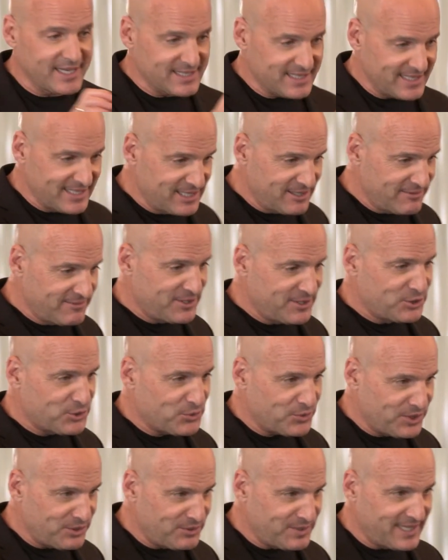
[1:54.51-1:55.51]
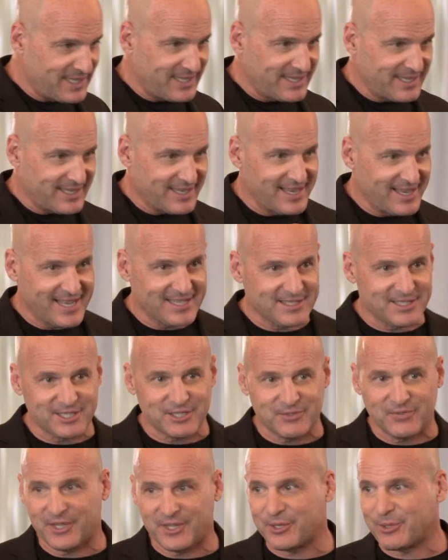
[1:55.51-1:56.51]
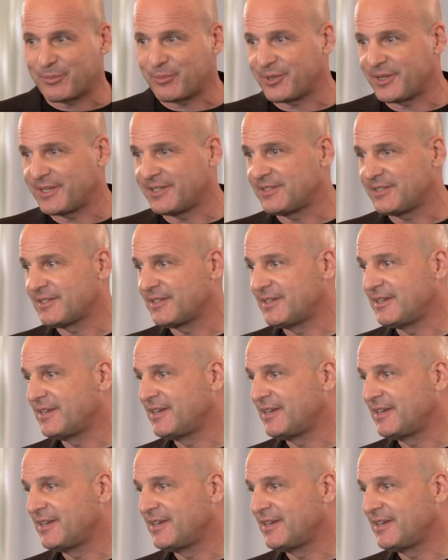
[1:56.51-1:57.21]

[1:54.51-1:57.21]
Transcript: as individual, unique as this fingerprint.